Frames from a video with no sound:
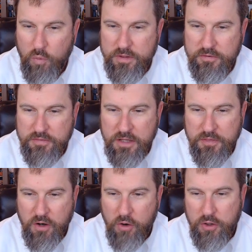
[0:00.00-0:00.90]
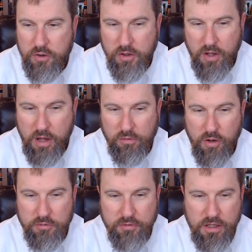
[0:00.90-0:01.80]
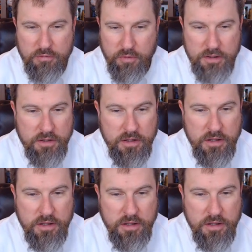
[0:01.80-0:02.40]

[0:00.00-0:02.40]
On the estate, they argued could outlaw slavery.